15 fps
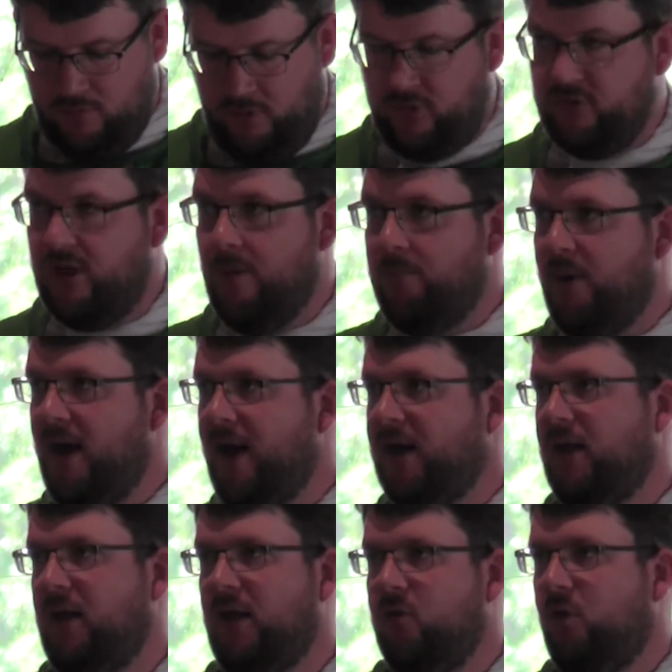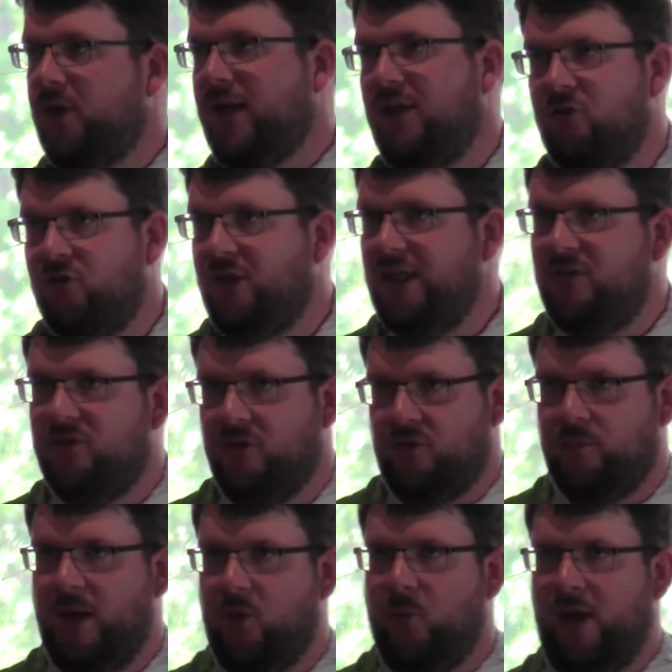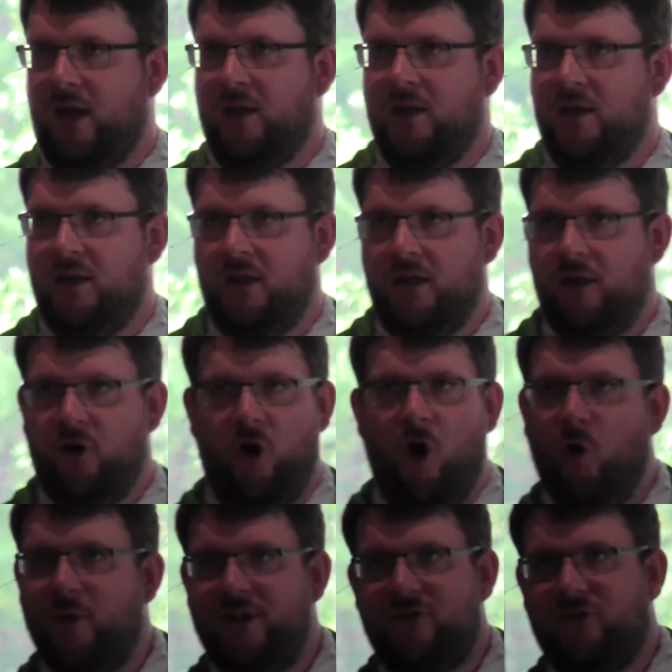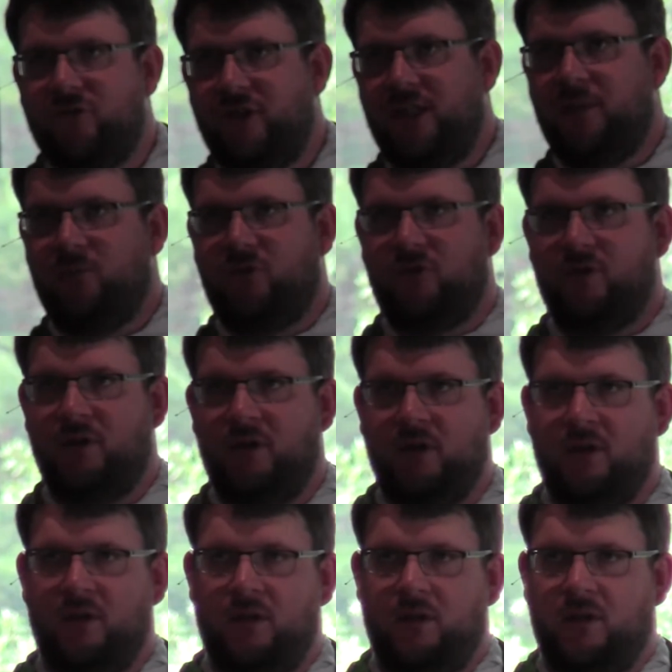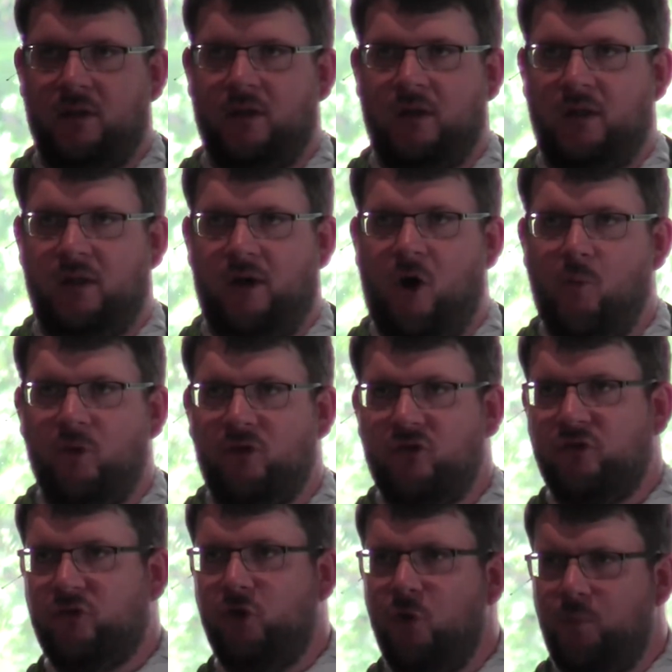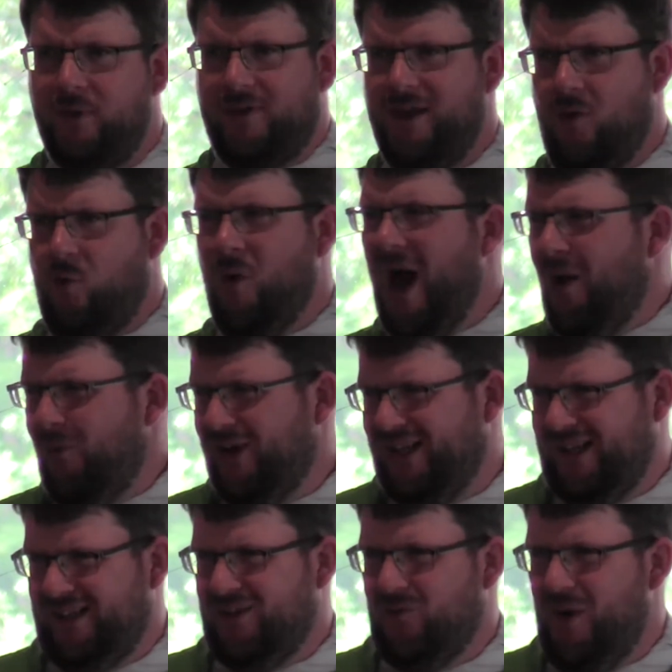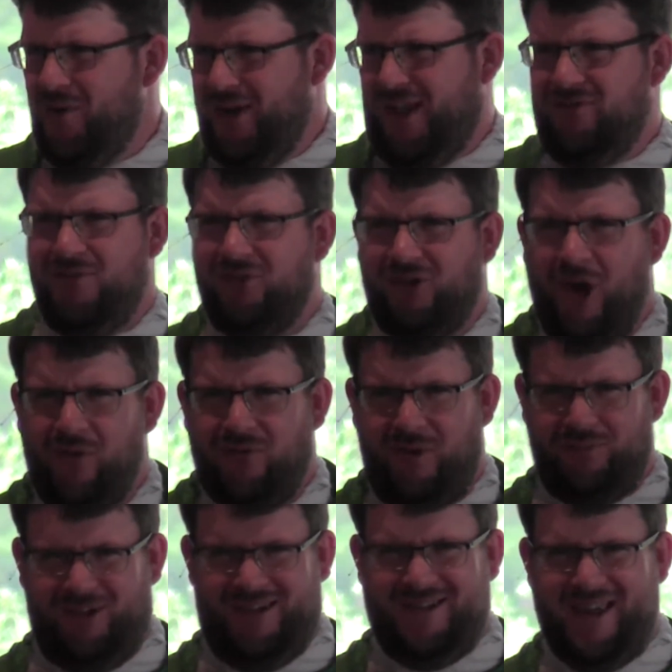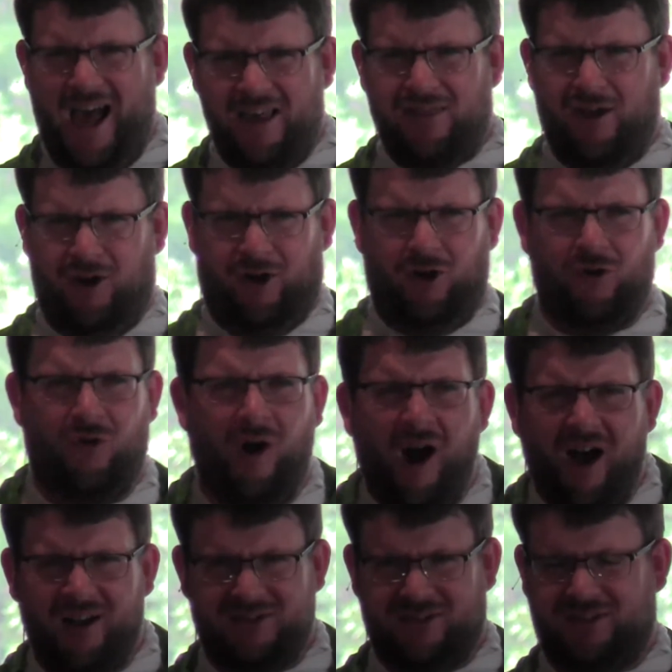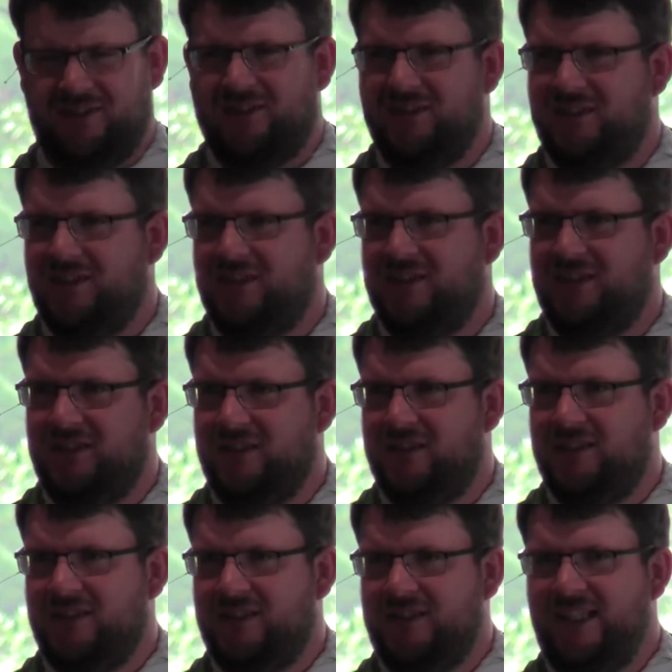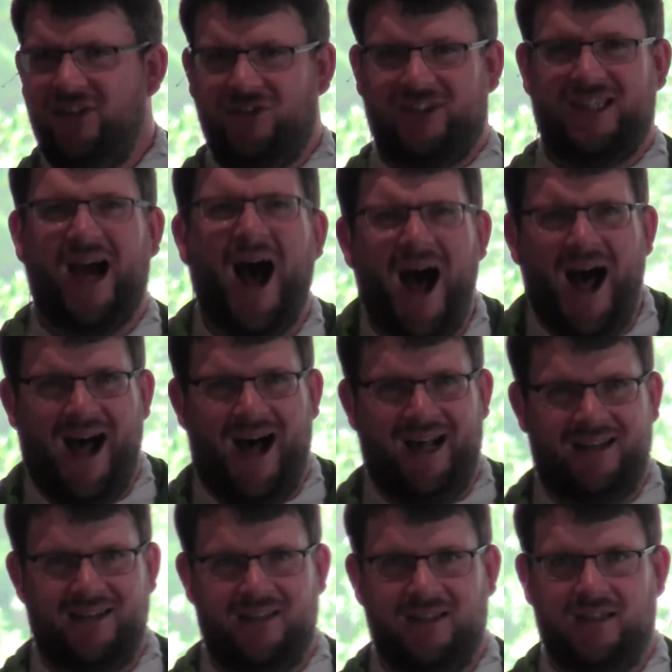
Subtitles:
If we step back and look at Jesus, by the way, it always seems almost stupid that why would he give himself up to death on a cross? He's God.